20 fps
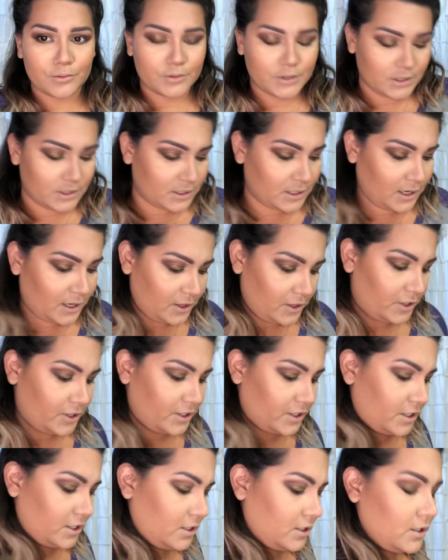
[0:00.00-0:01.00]
These
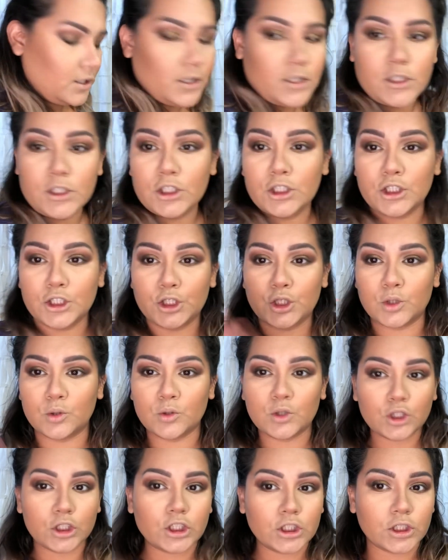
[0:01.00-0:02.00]
colors are so
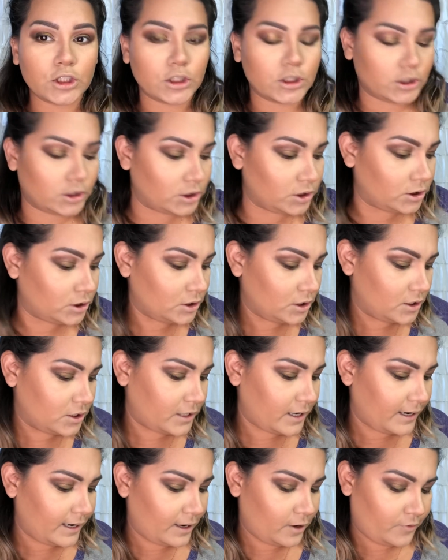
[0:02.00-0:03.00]
gorgeous. I just
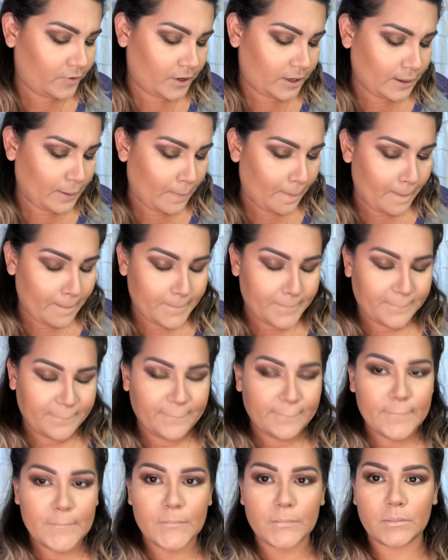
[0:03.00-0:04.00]
can't get over it.
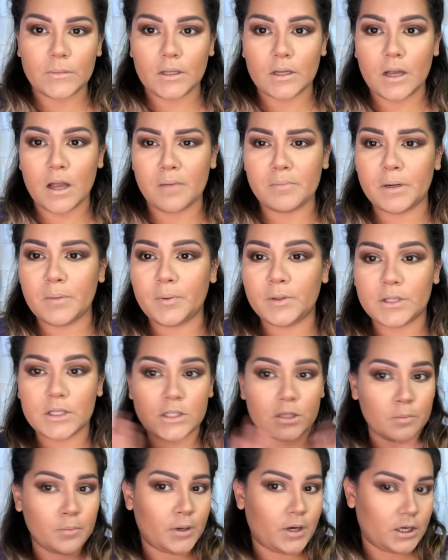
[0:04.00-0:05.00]
I'm gonna put
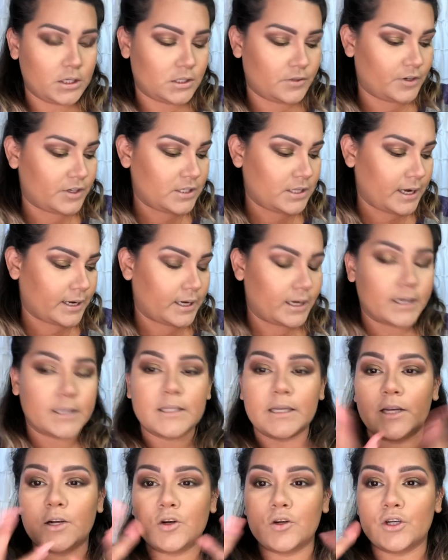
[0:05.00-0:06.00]
this on pause for a second because
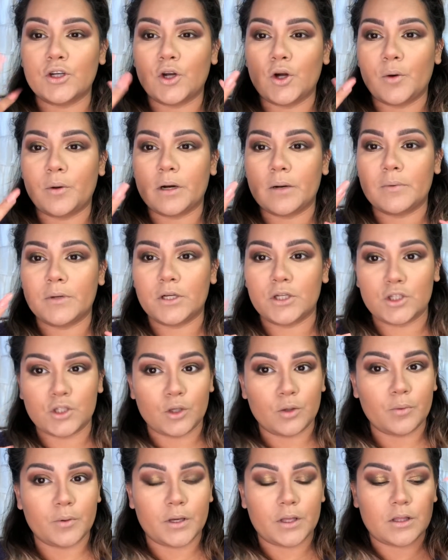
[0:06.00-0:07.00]
I don't know what I'm gonna
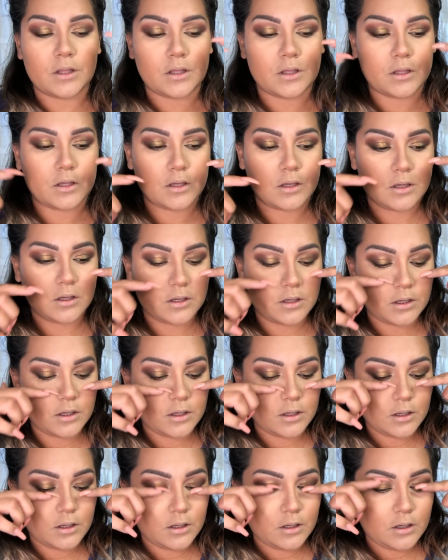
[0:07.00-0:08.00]
do with
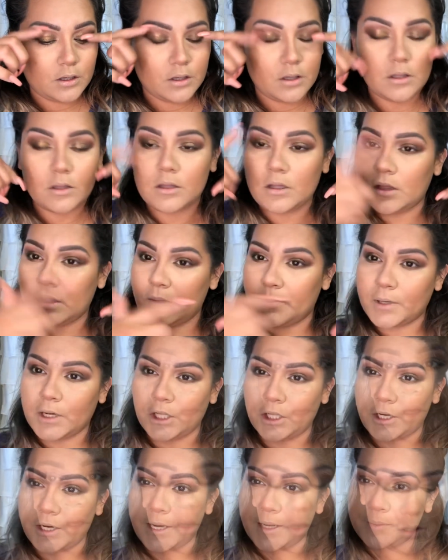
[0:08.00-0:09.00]
the lip
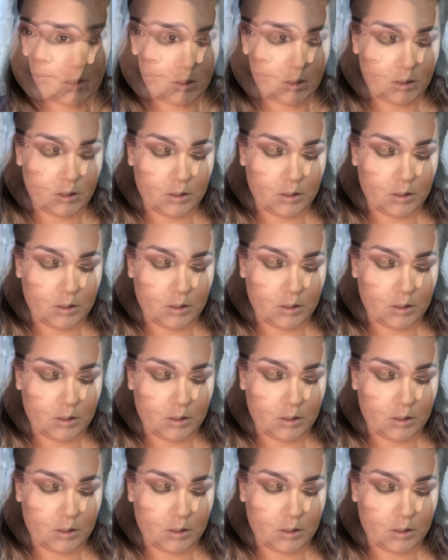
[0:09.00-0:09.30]
color yet.